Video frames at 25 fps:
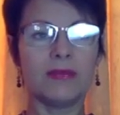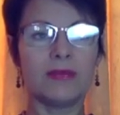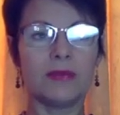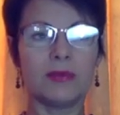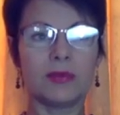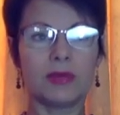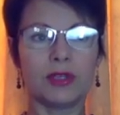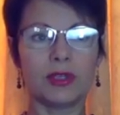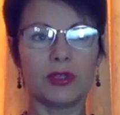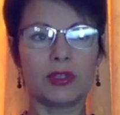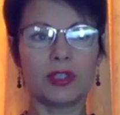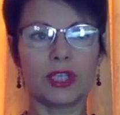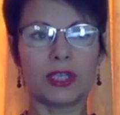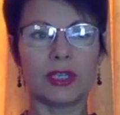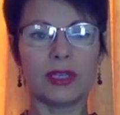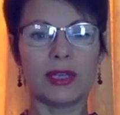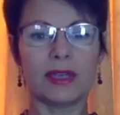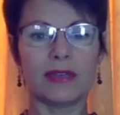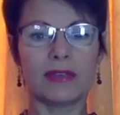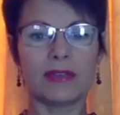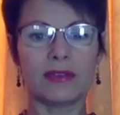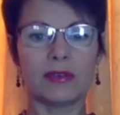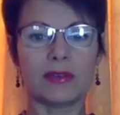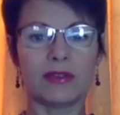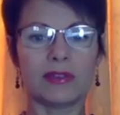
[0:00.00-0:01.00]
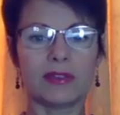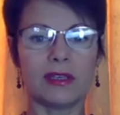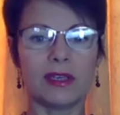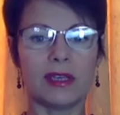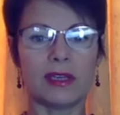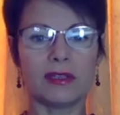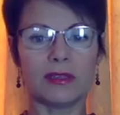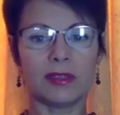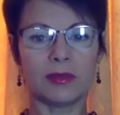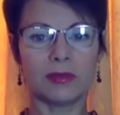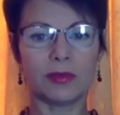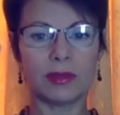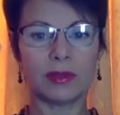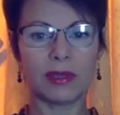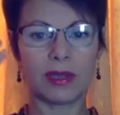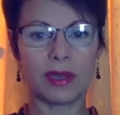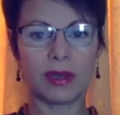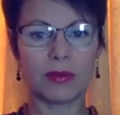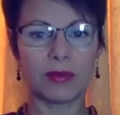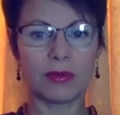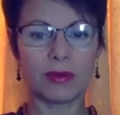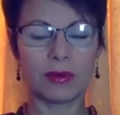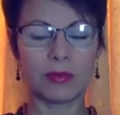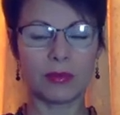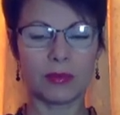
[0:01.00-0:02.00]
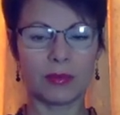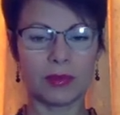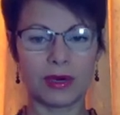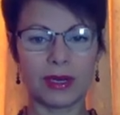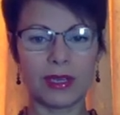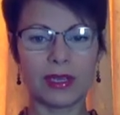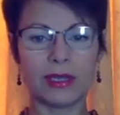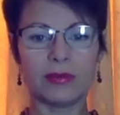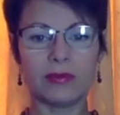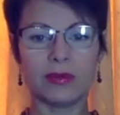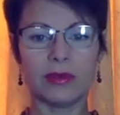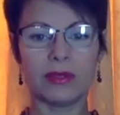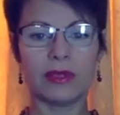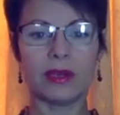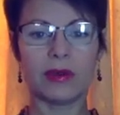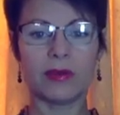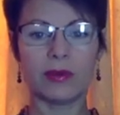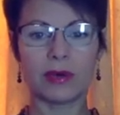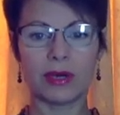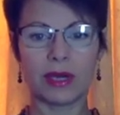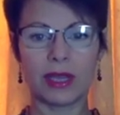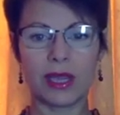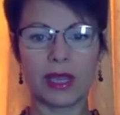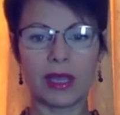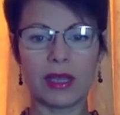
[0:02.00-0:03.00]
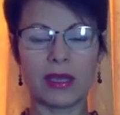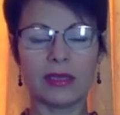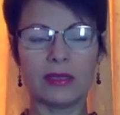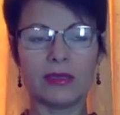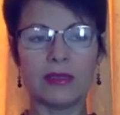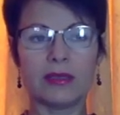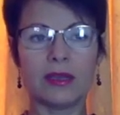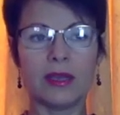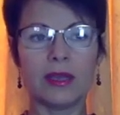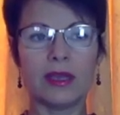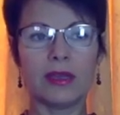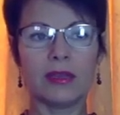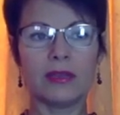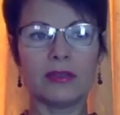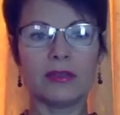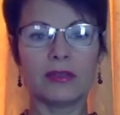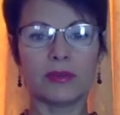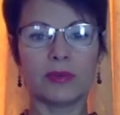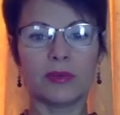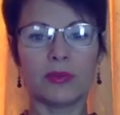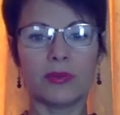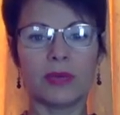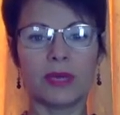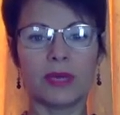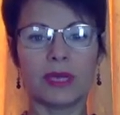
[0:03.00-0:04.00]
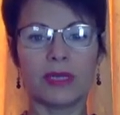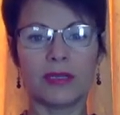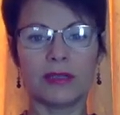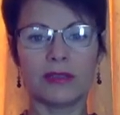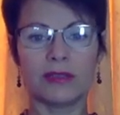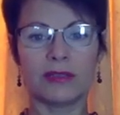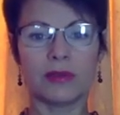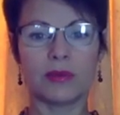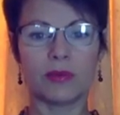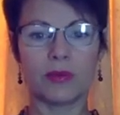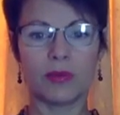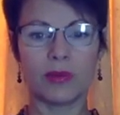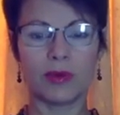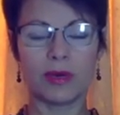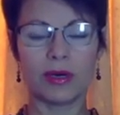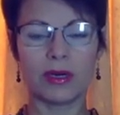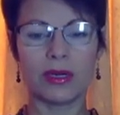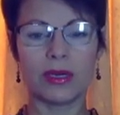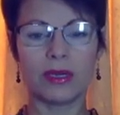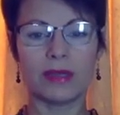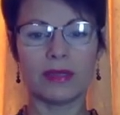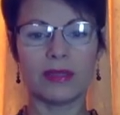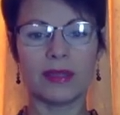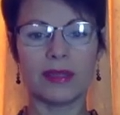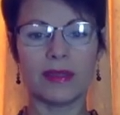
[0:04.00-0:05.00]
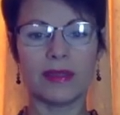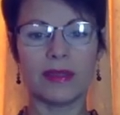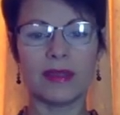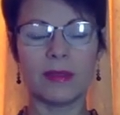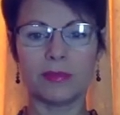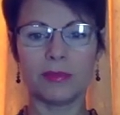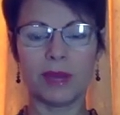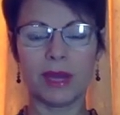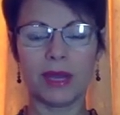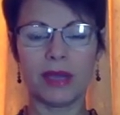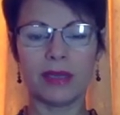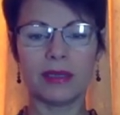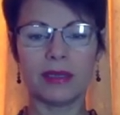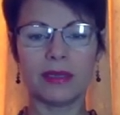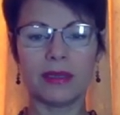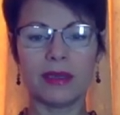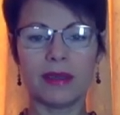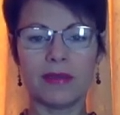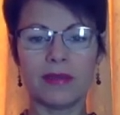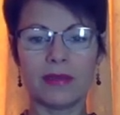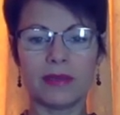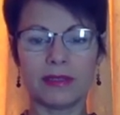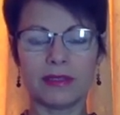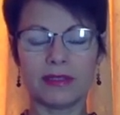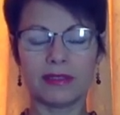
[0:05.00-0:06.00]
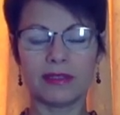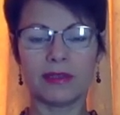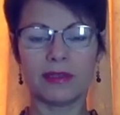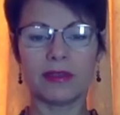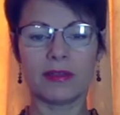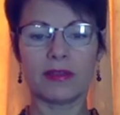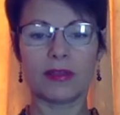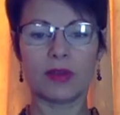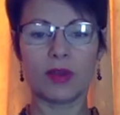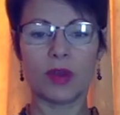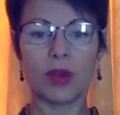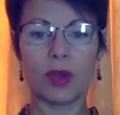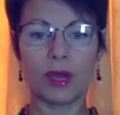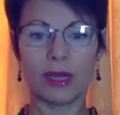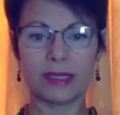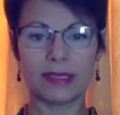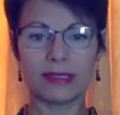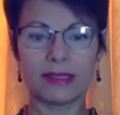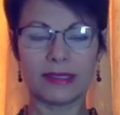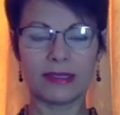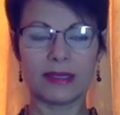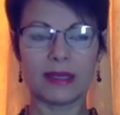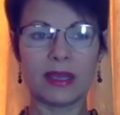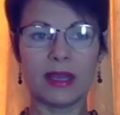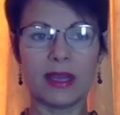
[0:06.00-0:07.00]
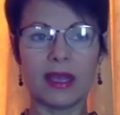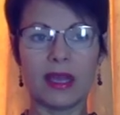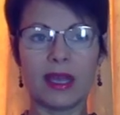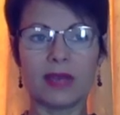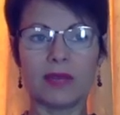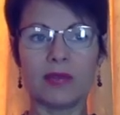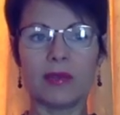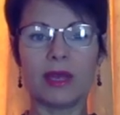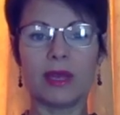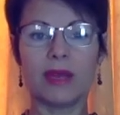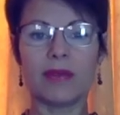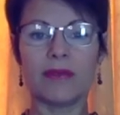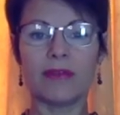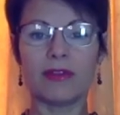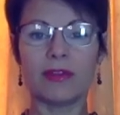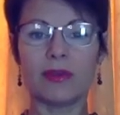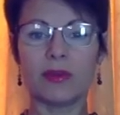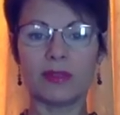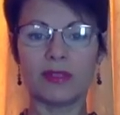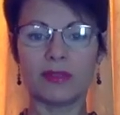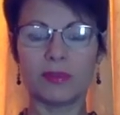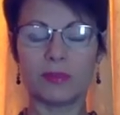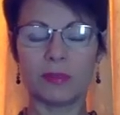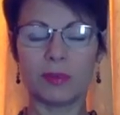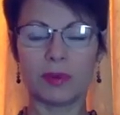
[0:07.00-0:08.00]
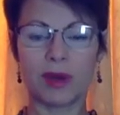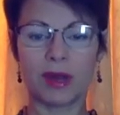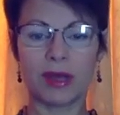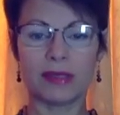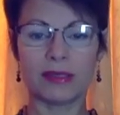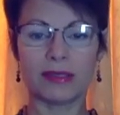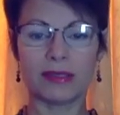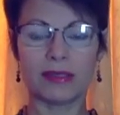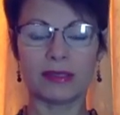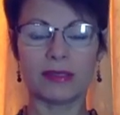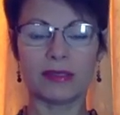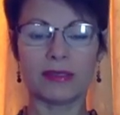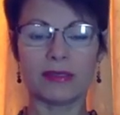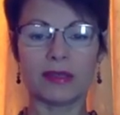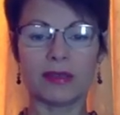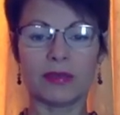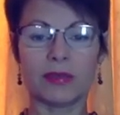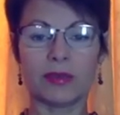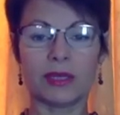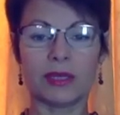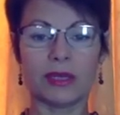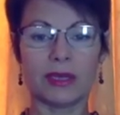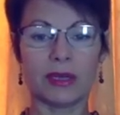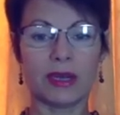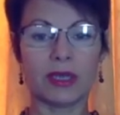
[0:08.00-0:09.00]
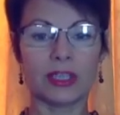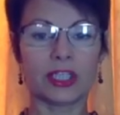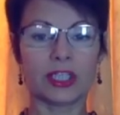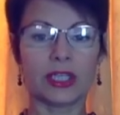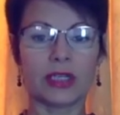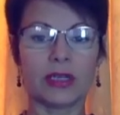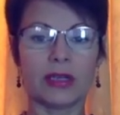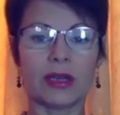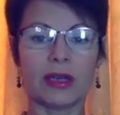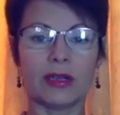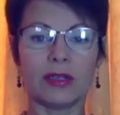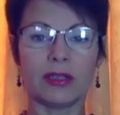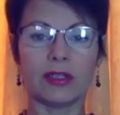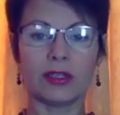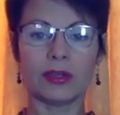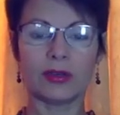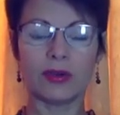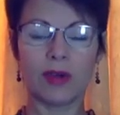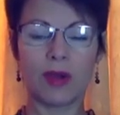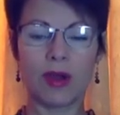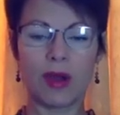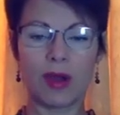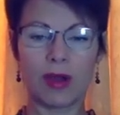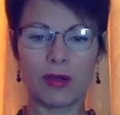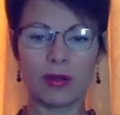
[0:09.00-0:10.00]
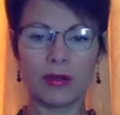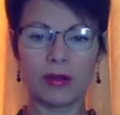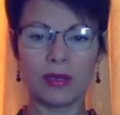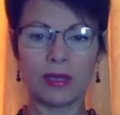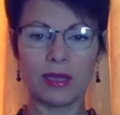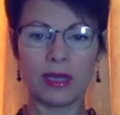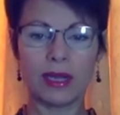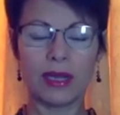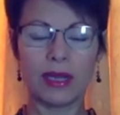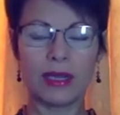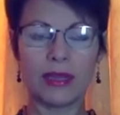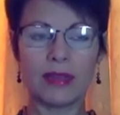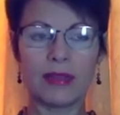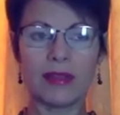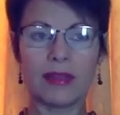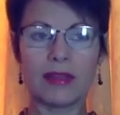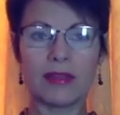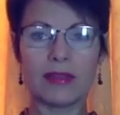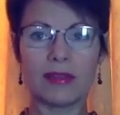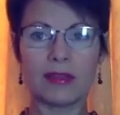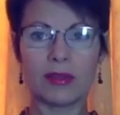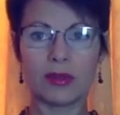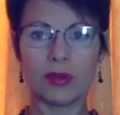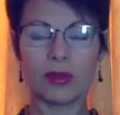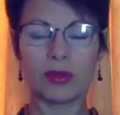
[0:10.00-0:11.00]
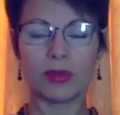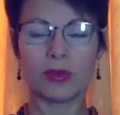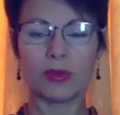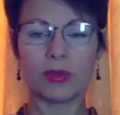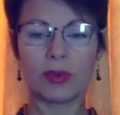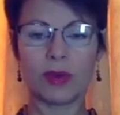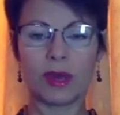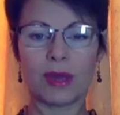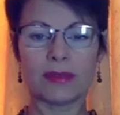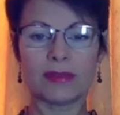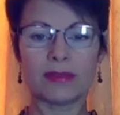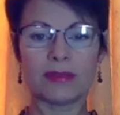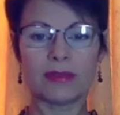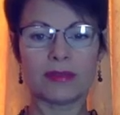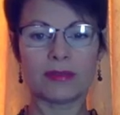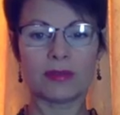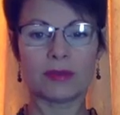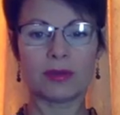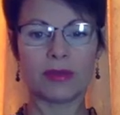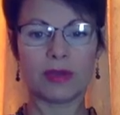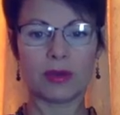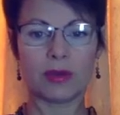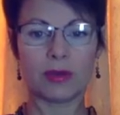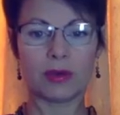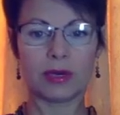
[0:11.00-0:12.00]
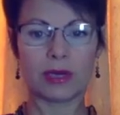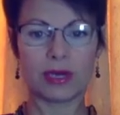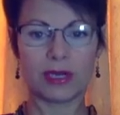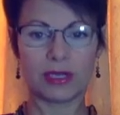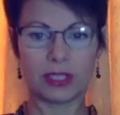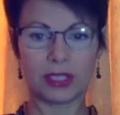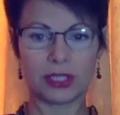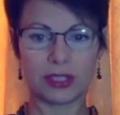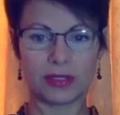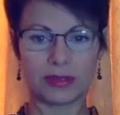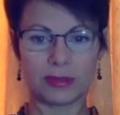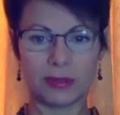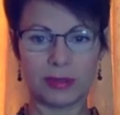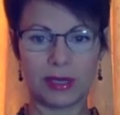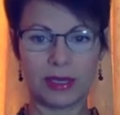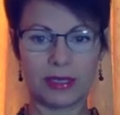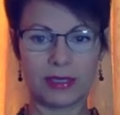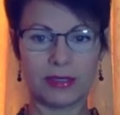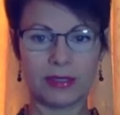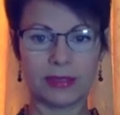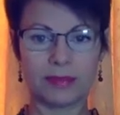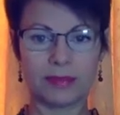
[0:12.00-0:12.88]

We usually associate it with our brain, with our head. So brain is the organ and the mind governs the thoughts, and we have thought process, and we can actually control the thought process with our conscious mind.